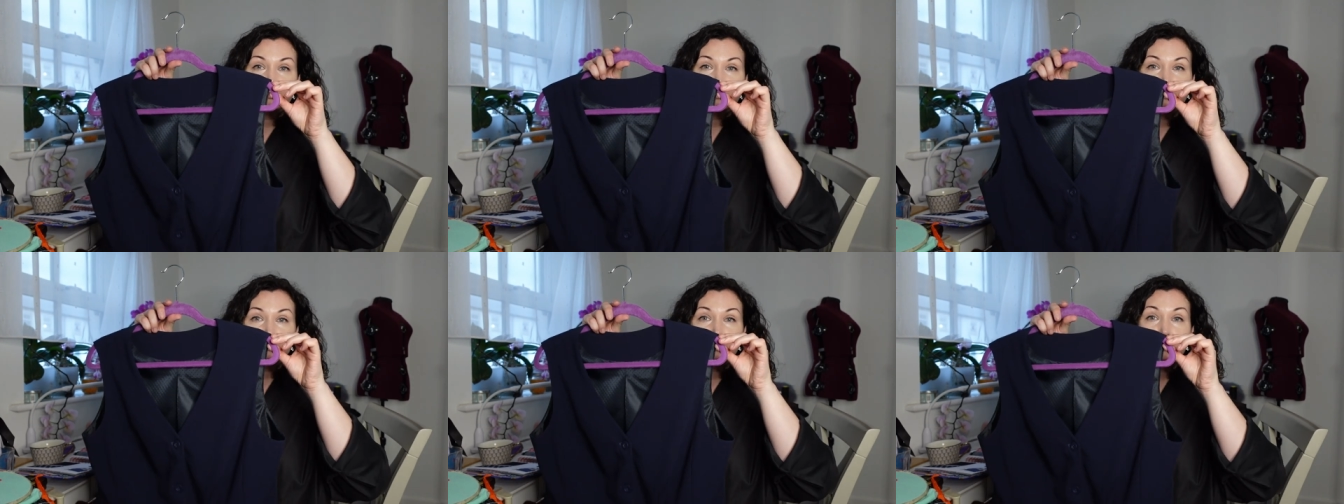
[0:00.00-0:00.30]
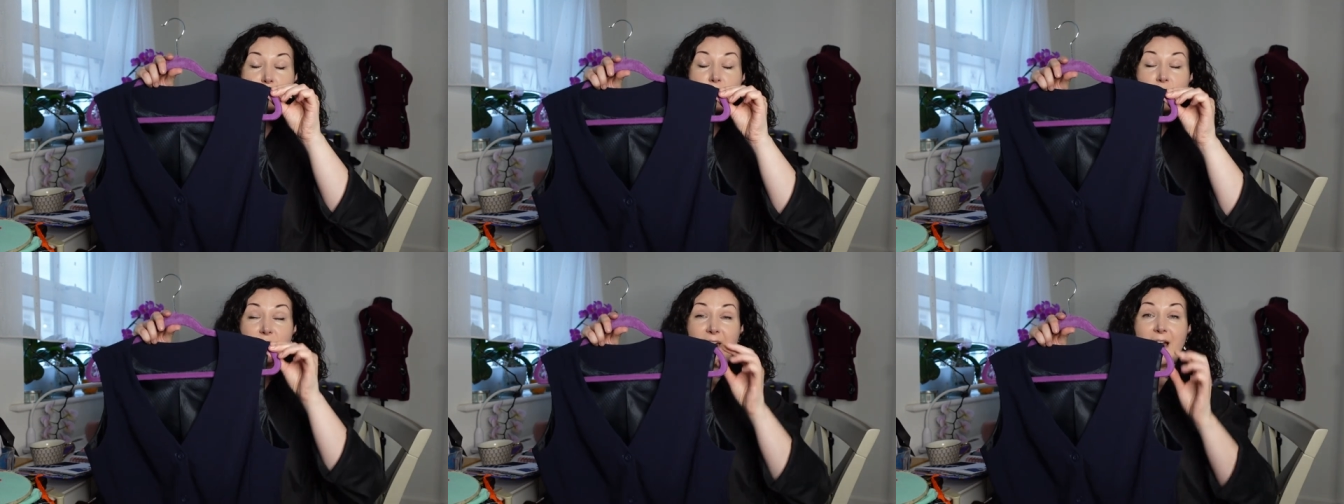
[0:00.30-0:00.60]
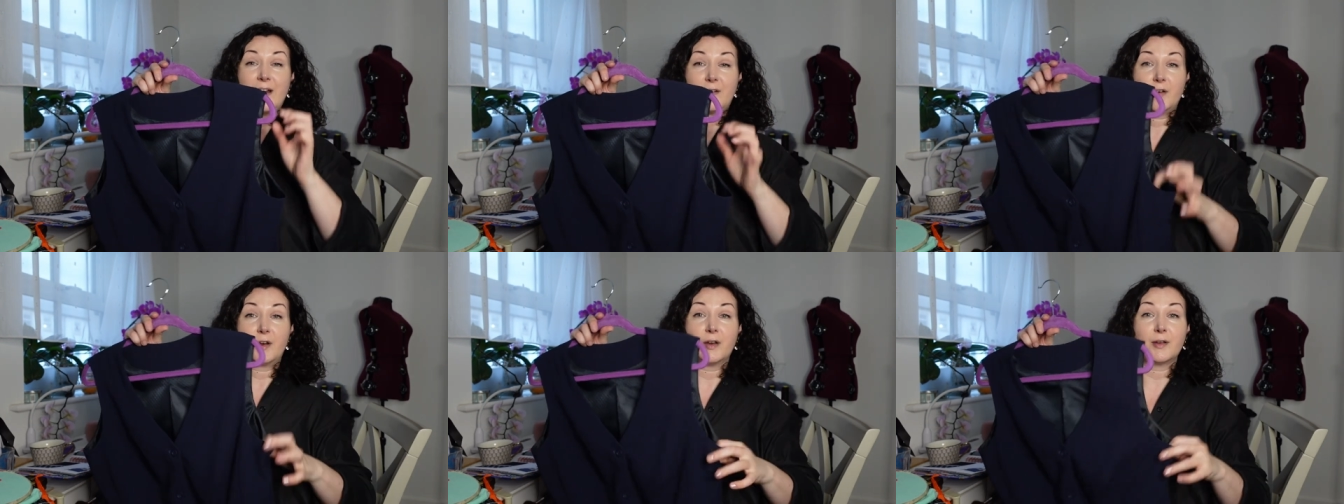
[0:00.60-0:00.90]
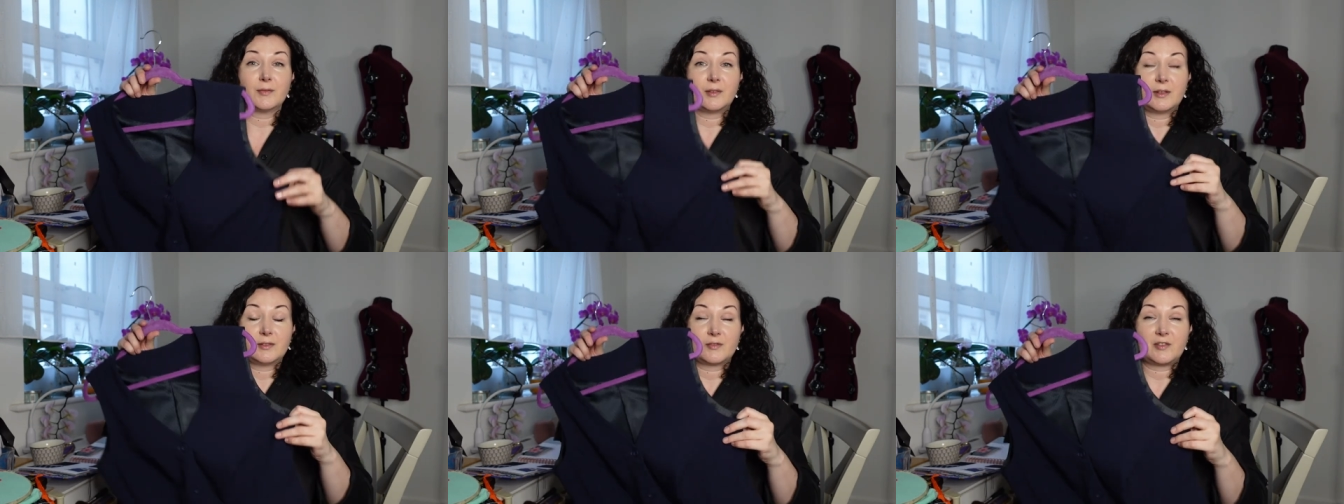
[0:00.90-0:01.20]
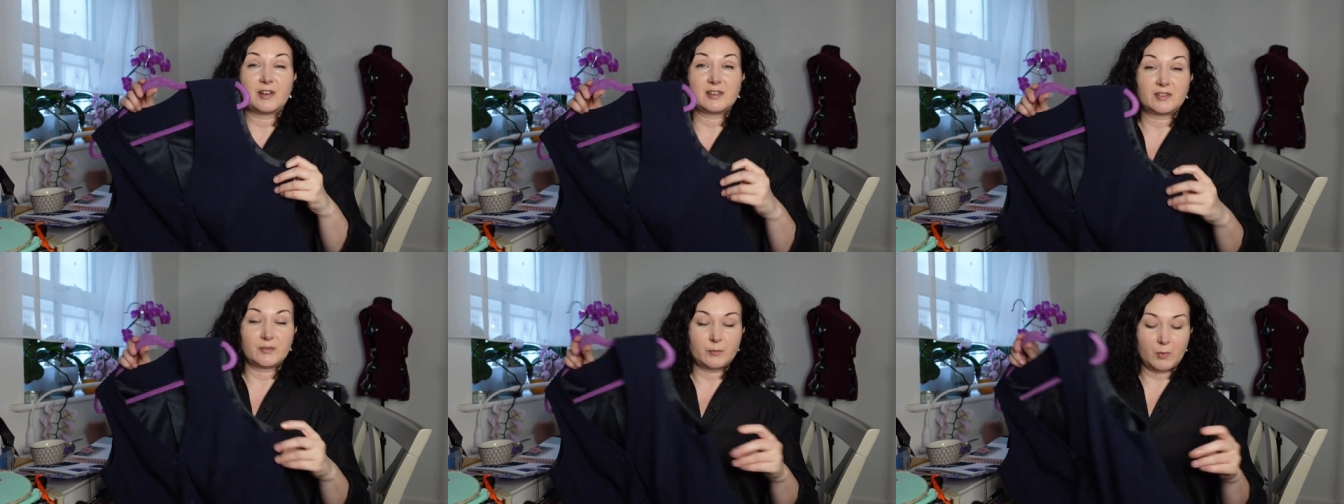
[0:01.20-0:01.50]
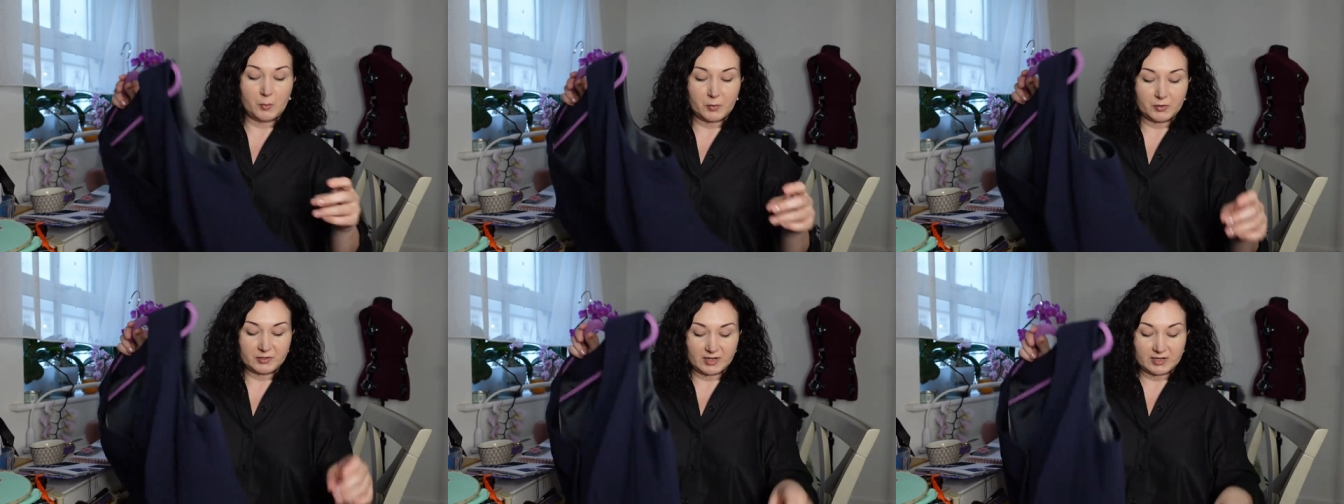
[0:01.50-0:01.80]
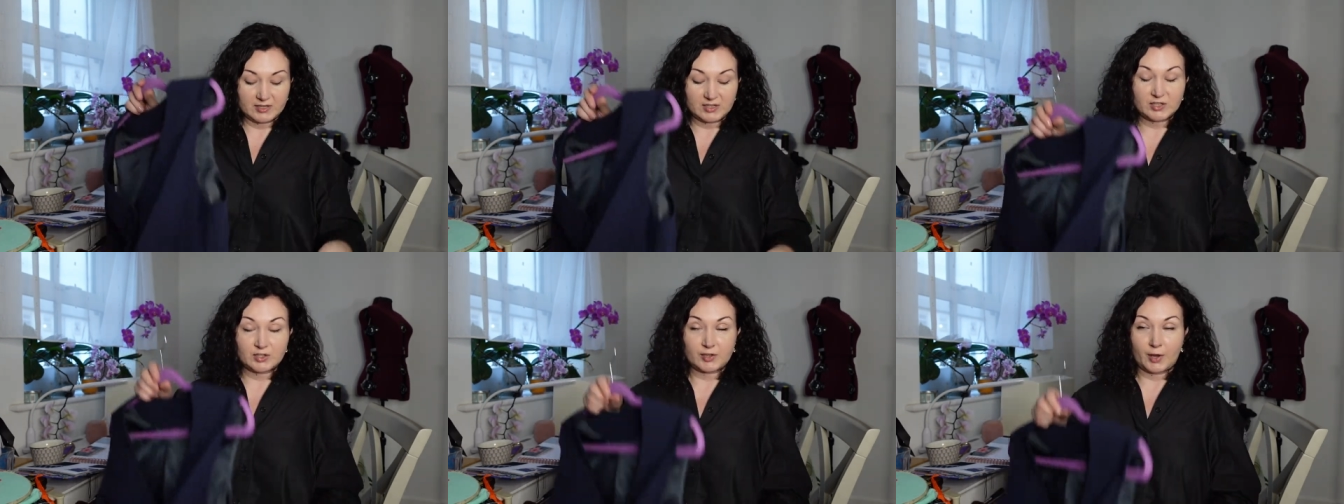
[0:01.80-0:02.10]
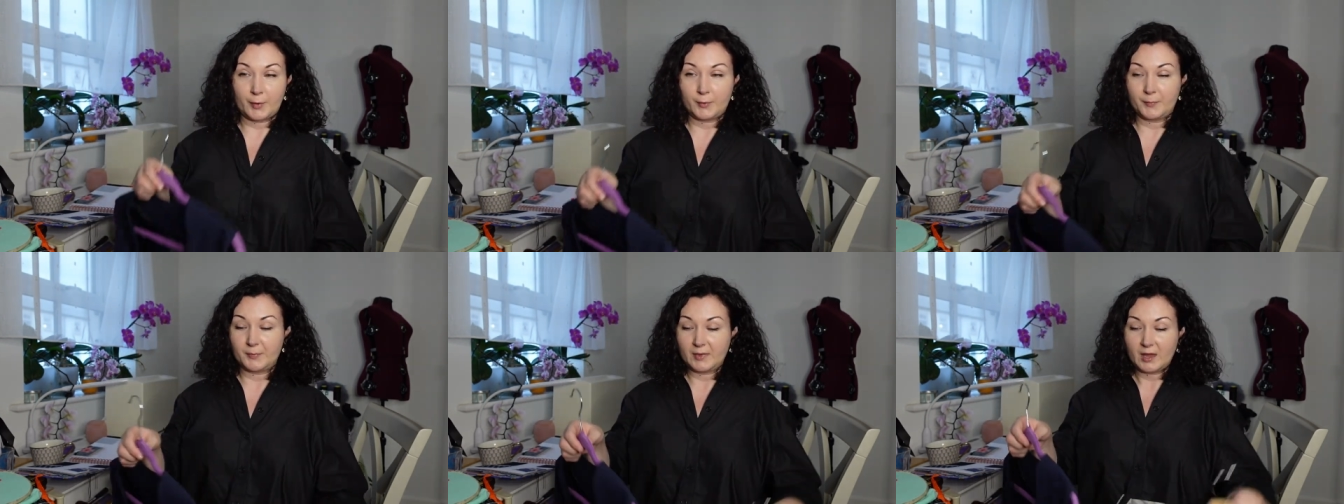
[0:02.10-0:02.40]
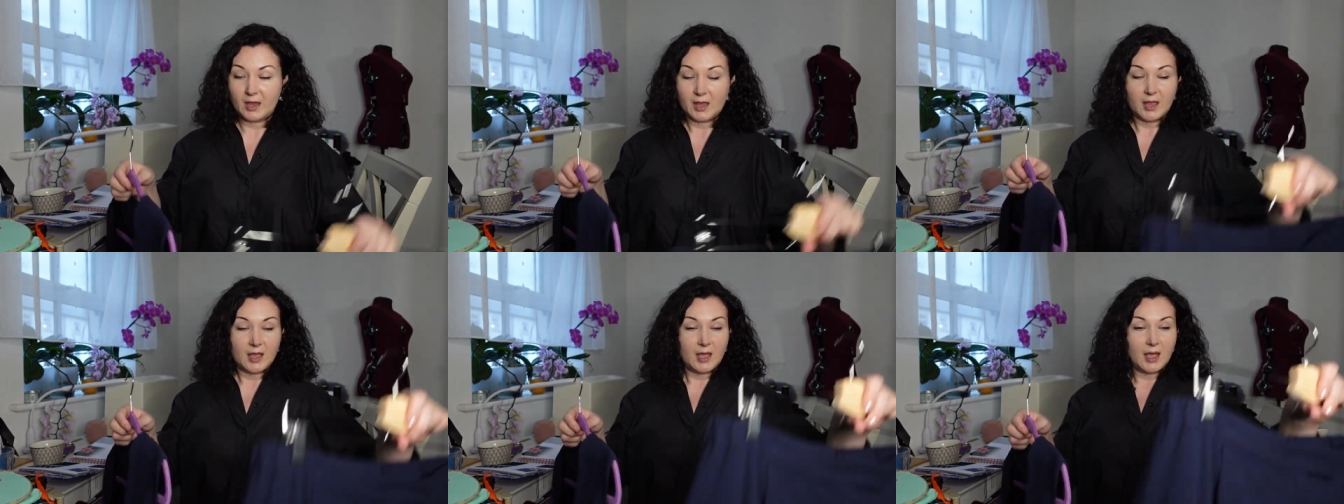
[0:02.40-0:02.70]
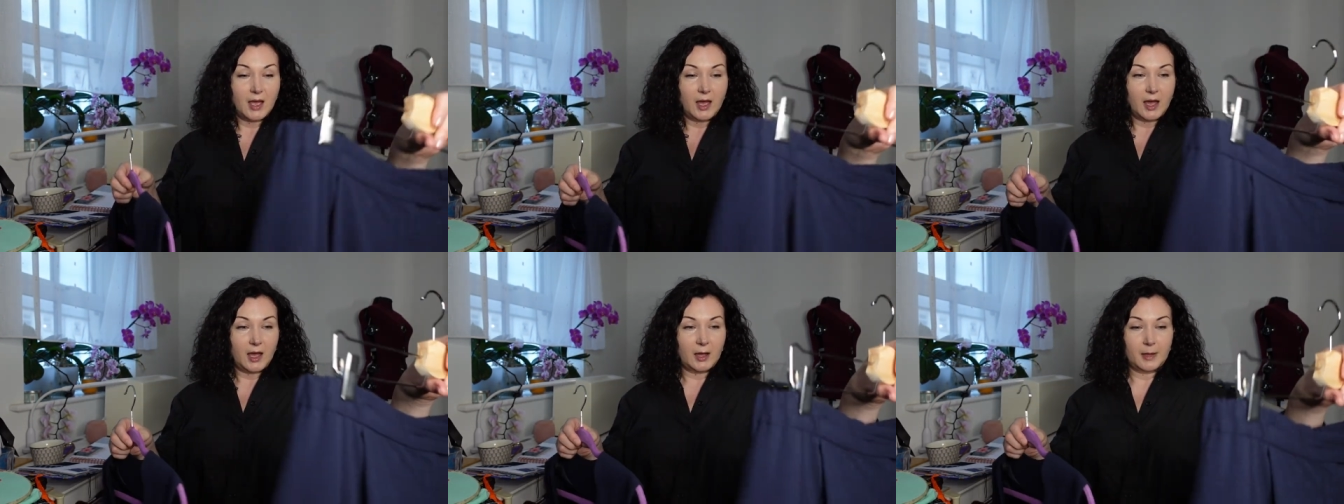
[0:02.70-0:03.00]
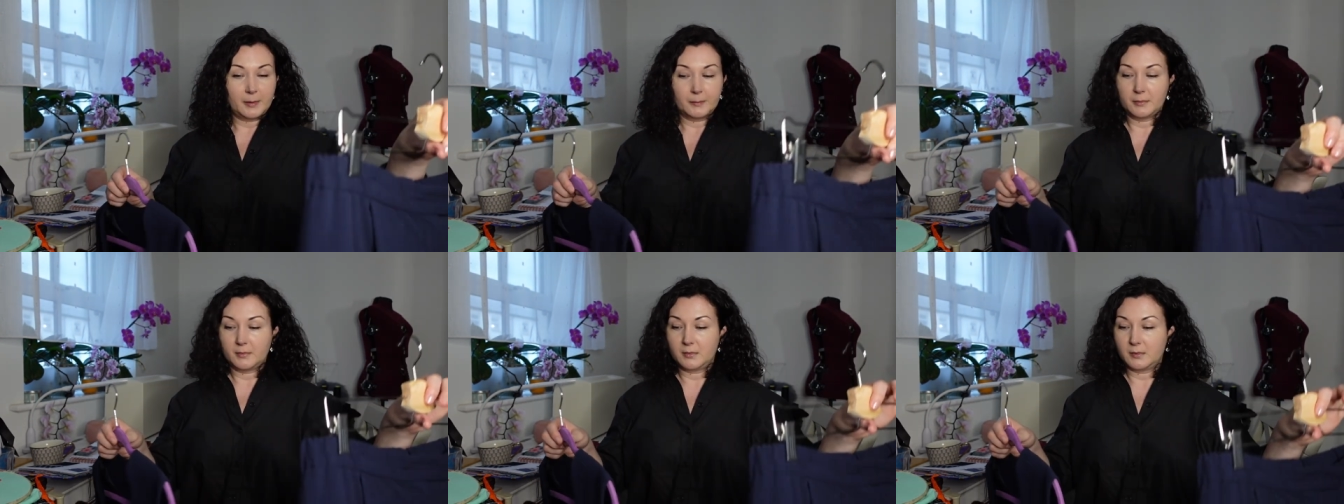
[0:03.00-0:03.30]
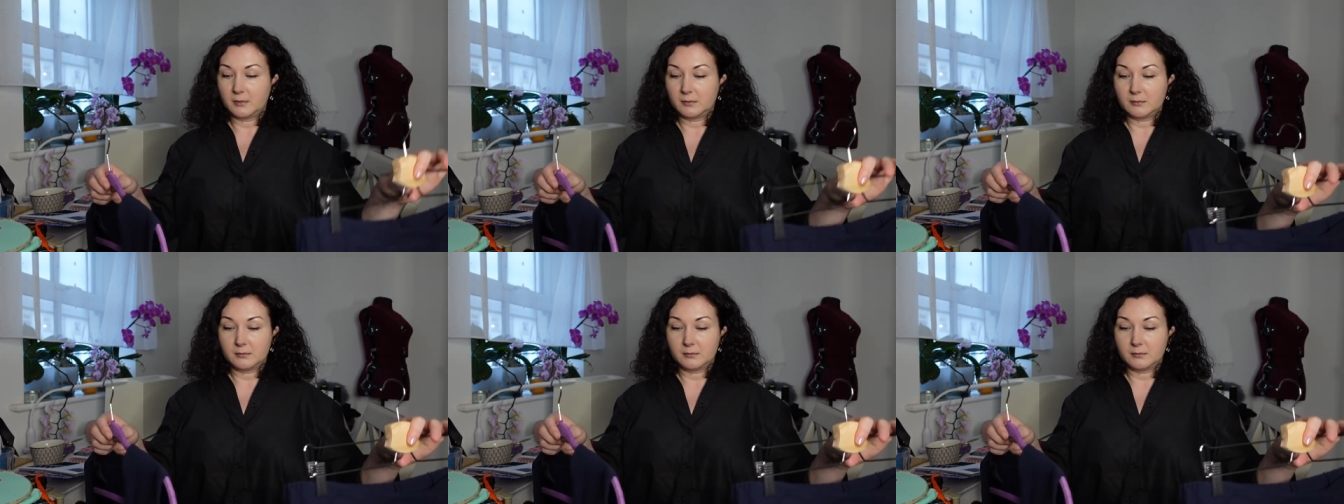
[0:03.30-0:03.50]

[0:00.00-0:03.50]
more narrow than the rest of my body so um,